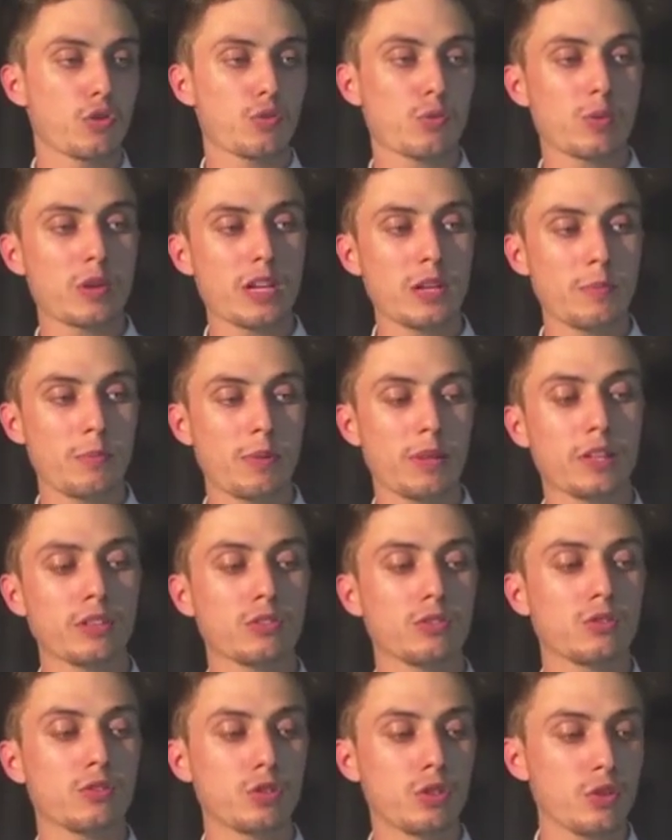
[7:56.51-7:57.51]
3 plus
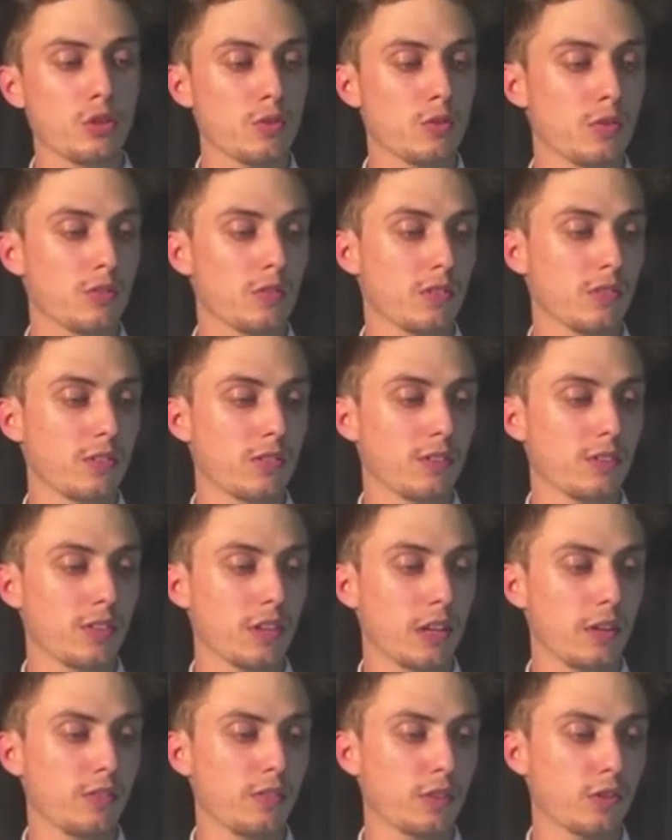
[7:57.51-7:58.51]
2
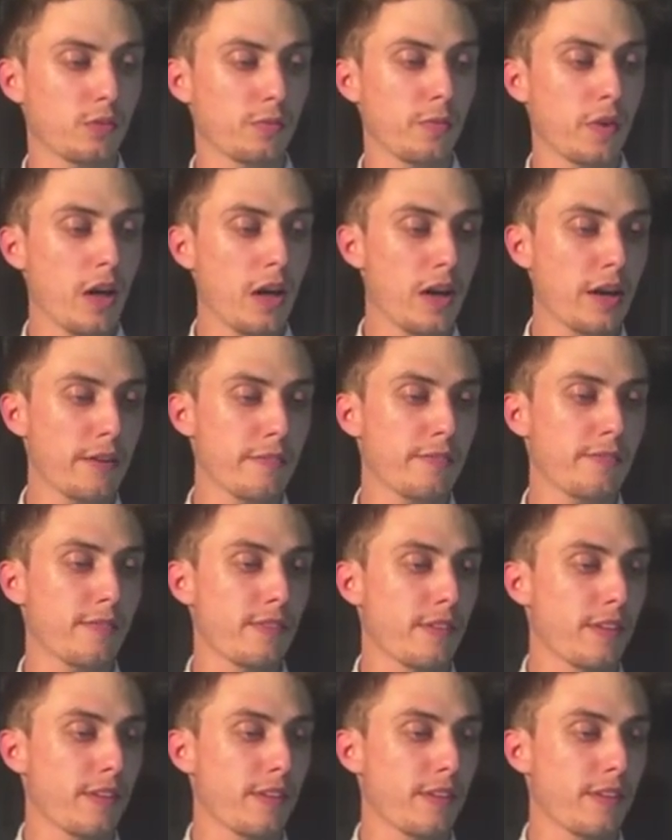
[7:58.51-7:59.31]
gives us 5,